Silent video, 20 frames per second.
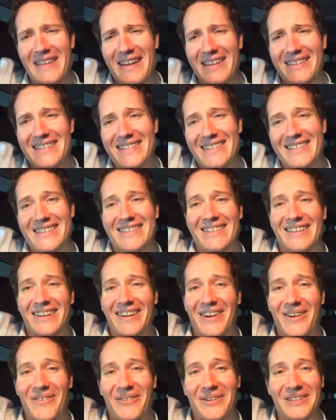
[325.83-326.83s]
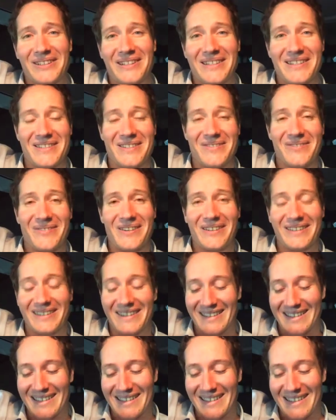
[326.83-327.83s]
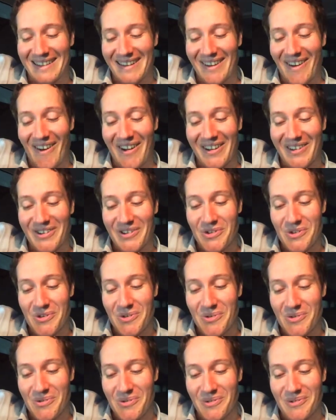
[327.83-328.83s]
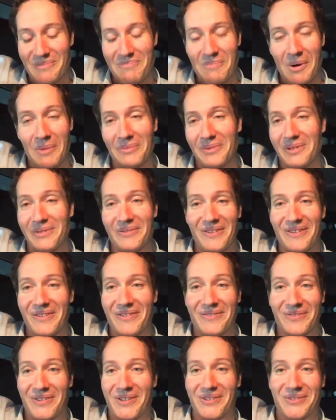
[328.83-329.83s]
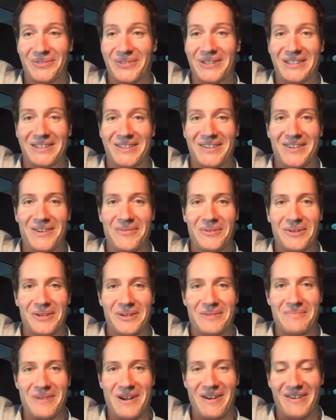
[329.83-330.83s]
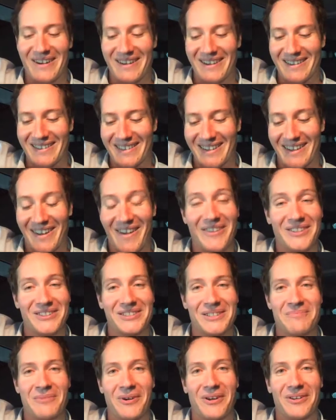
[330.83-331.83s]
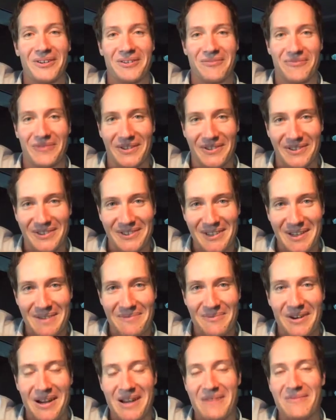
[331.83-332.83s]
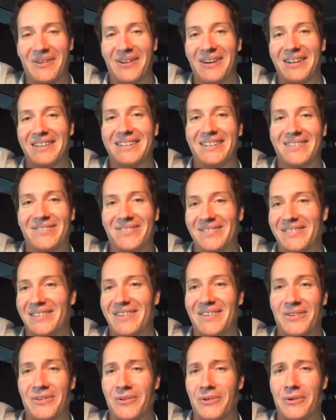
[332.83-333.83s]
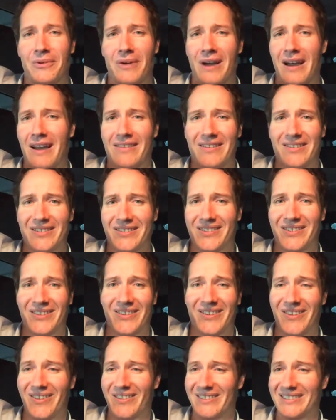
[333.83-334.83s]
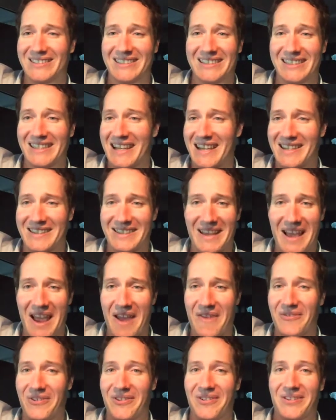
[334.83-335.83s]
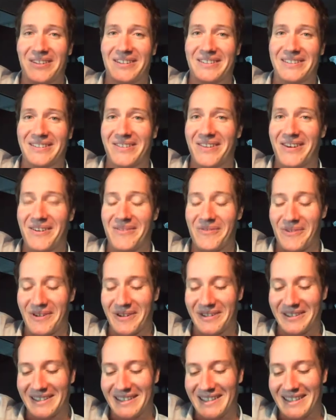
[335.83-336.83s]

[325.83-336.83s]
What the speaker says: that's a really easy one. I knew probably within the first week that I wanted to marry her. I know that she might not feel the same way, but I definitely knew, hey, this girl, she has everything that I want.